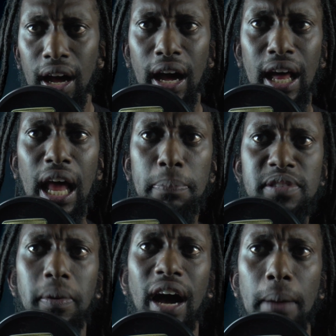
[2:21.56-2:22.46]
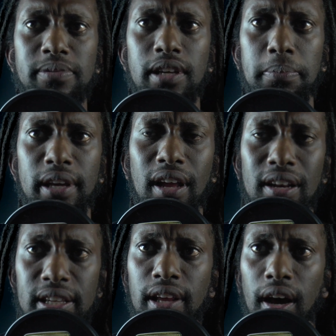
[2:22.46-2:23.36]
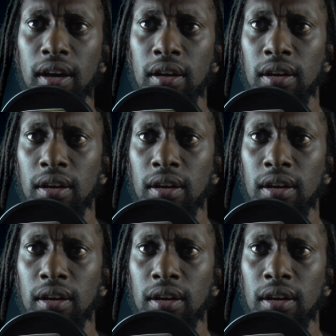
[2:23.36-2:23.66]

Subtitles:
A lapse perhaps in being a leader.